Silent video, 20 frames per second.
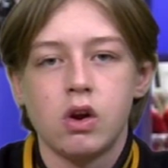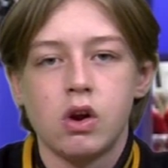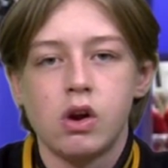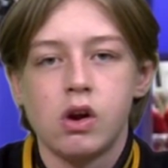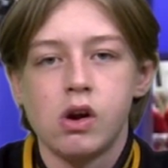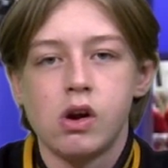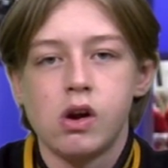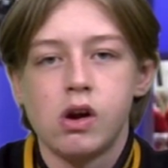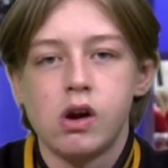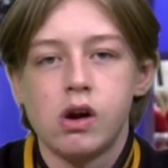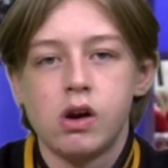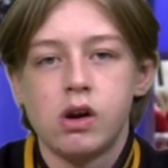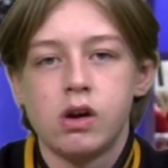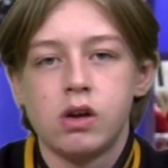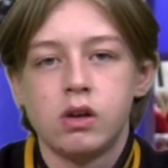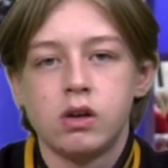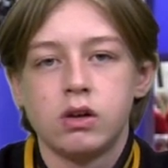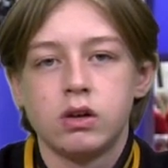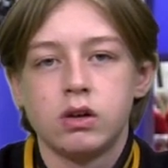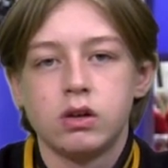
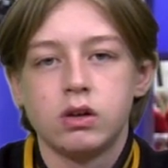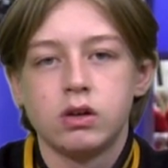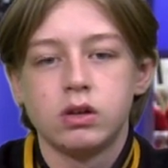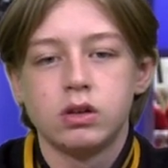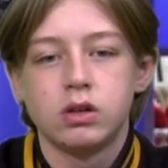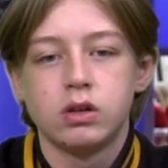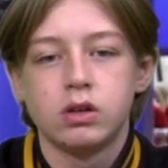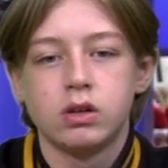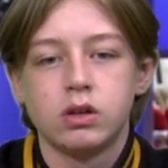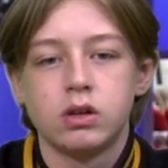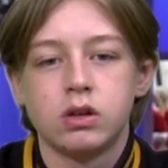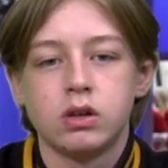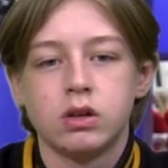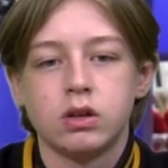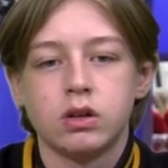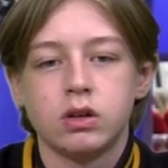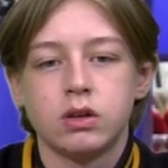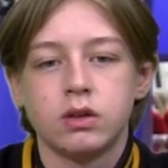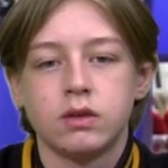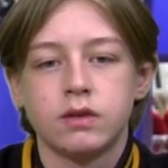
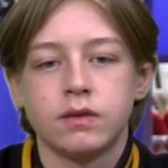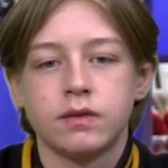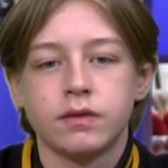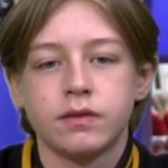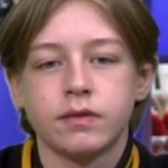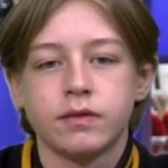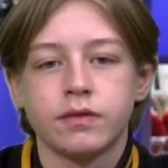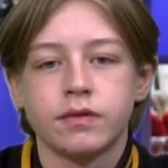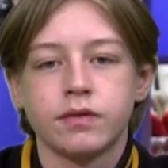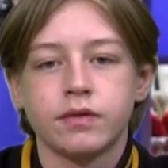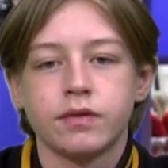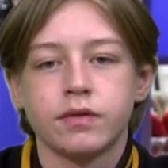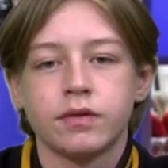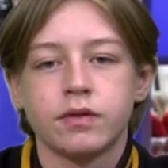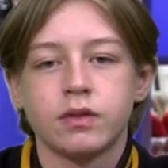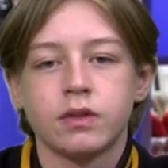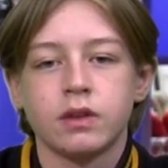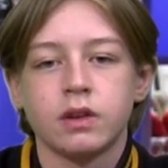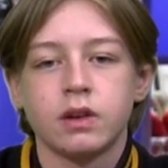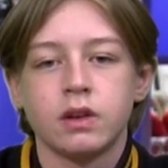
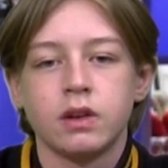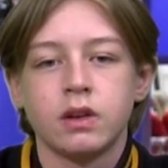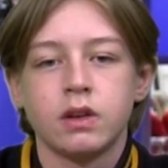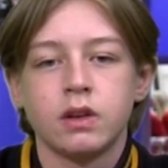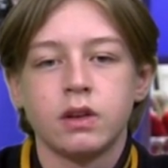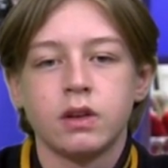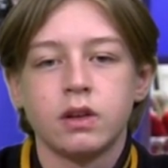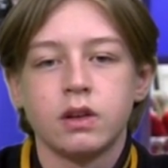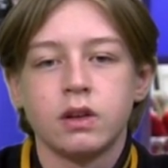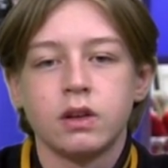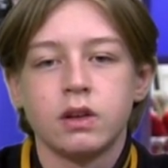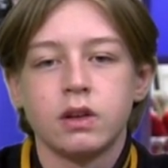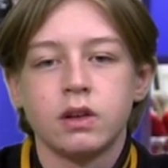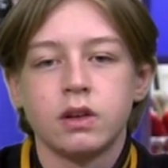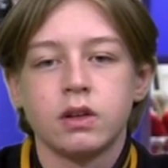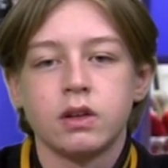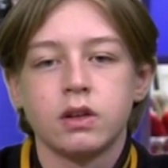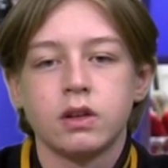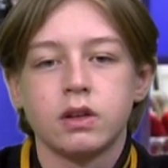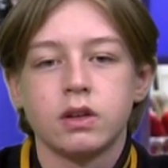
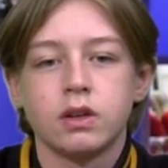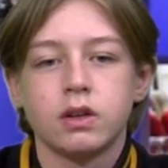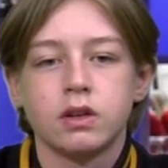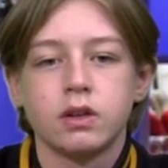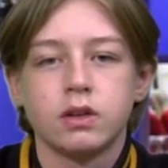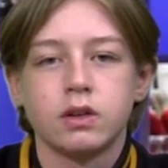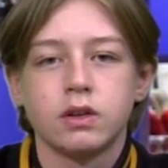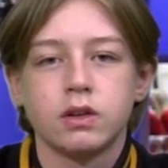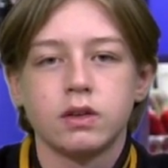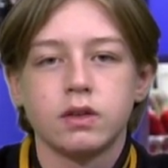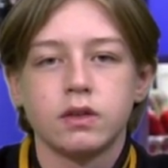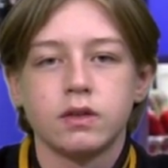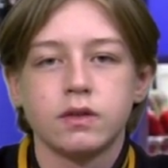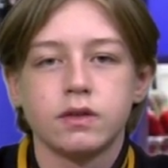(not speaking)